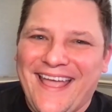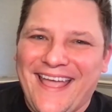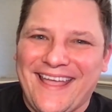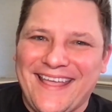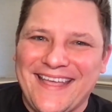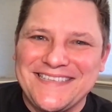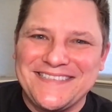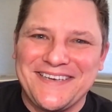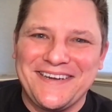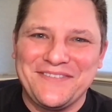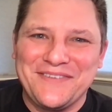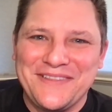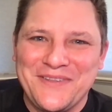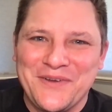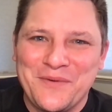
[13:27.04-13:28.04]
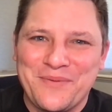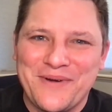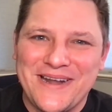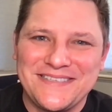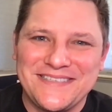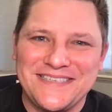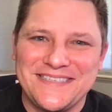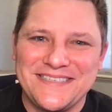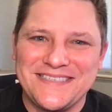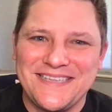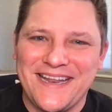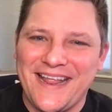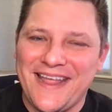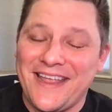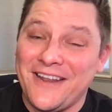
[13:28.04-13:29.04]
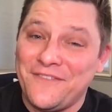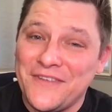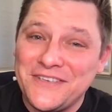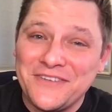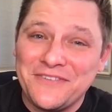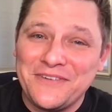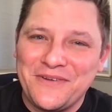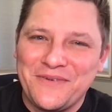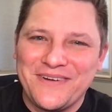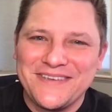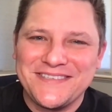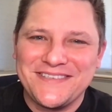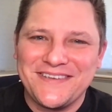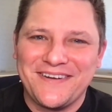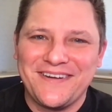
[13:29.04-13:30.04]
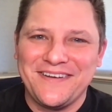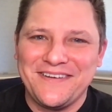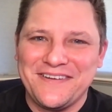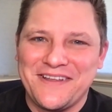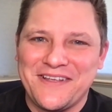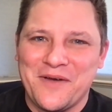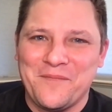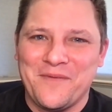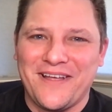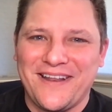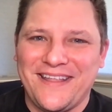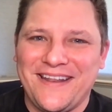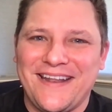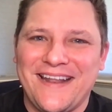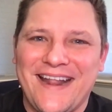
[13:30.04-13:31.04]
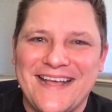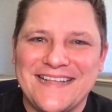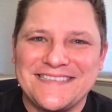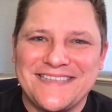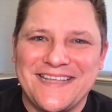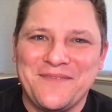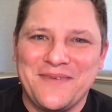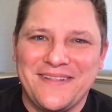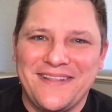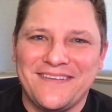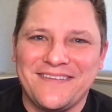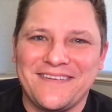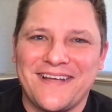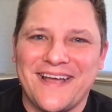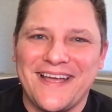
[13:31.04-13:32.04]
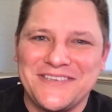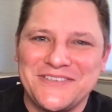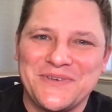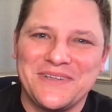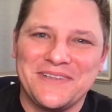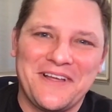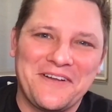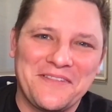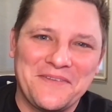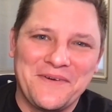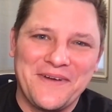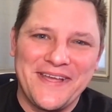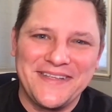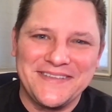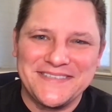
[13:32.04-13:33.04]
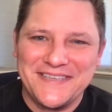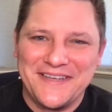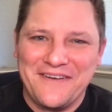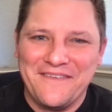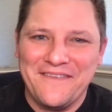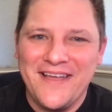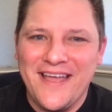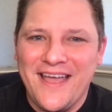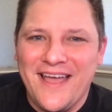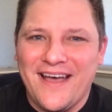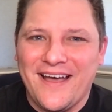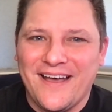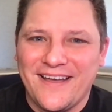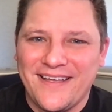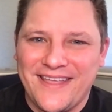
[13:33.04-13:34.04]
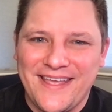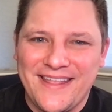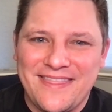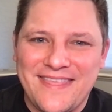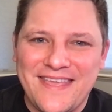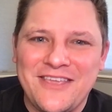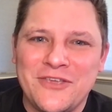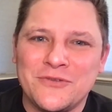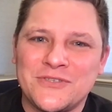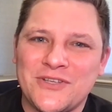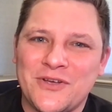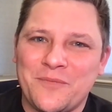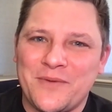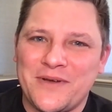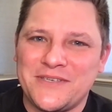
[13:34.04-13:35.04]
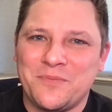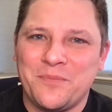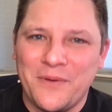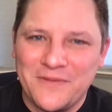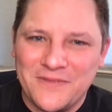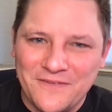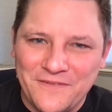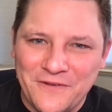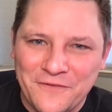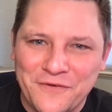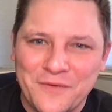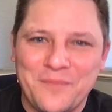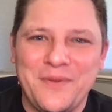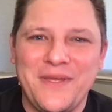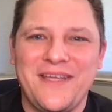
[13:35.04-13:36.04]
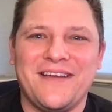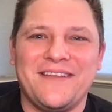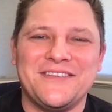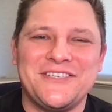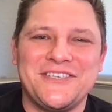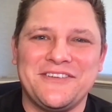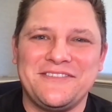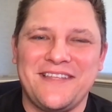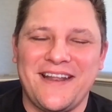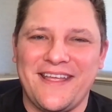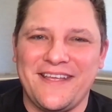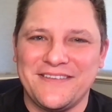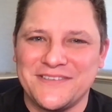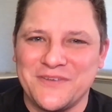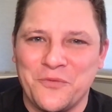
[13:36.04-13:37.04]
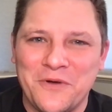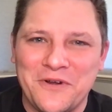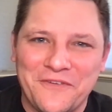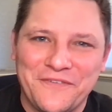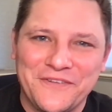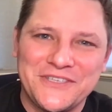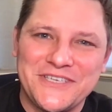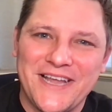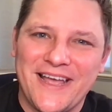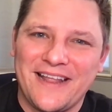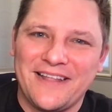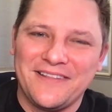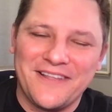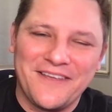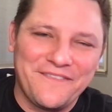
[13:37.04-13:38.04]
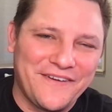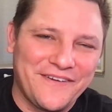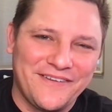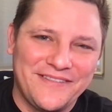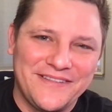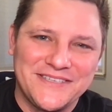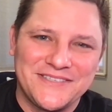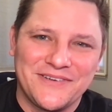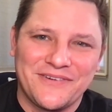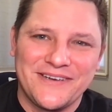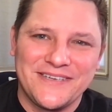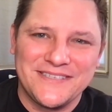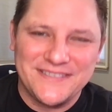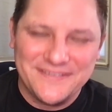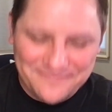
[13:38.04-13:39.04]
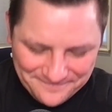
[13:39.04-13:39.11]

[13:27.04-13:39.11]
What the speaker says: and get started with your processes today. And if you don't know where to start, come on in and ask them and they'll guide you along the way. So again, thank you so much, both of you, for being on the show today. It was a wonderful chat. I love hearing these stories.